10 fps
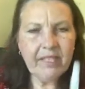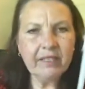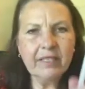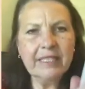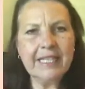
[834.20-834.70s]

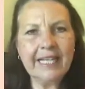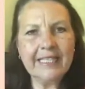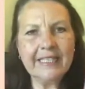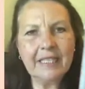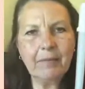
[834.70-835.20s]
the
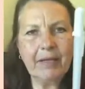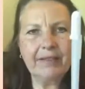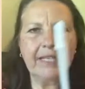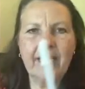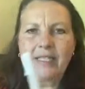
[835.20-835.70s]
nice thing
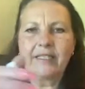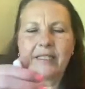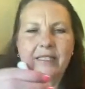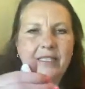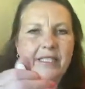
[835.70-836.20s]
about that is
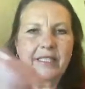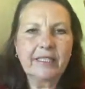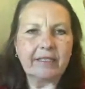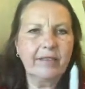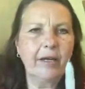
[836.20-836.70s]
it's
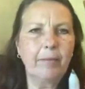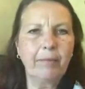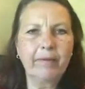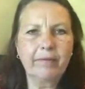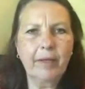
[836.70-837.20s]
just
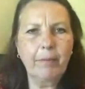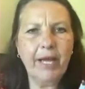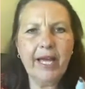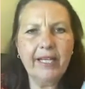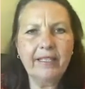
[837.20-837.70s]
a
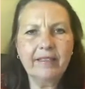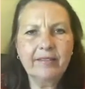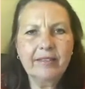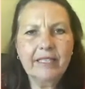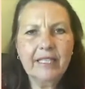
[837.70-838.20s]
pen,
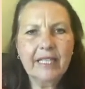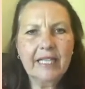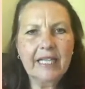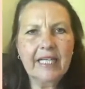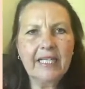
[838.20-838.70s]

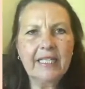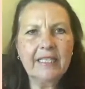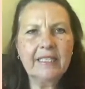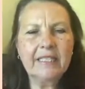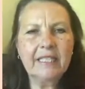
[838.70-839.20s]

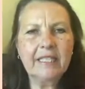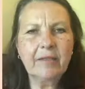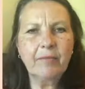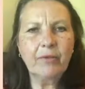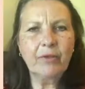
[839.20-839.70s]
and
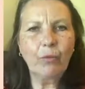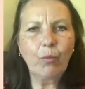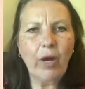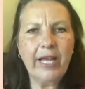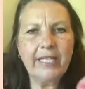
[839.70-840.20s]
the
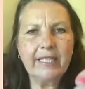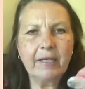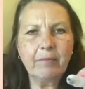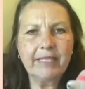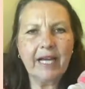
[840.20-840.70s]
white
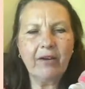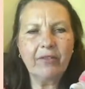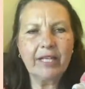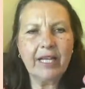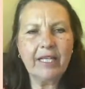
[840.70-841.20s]
comes
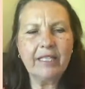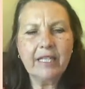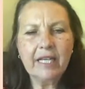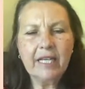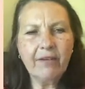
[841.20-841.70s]
out. And
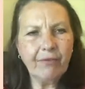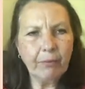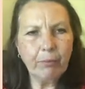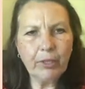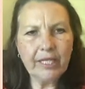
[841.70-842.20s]
if
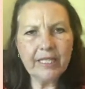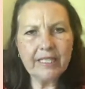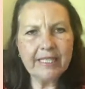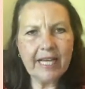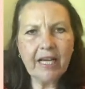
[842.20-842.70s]
you're putting
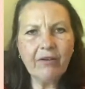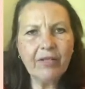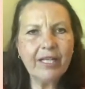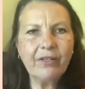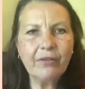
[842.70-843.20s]
it
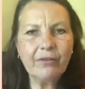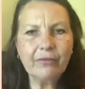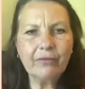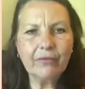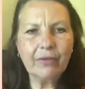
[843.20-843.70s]
down,
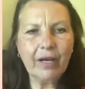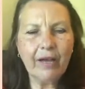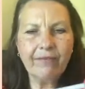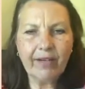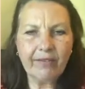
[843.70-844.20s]

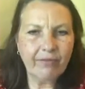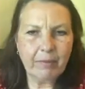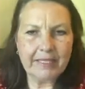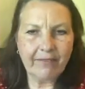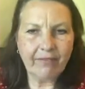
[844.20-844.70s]
I find for
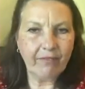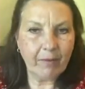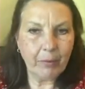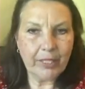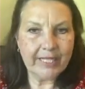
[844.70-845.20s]
myself, if I put it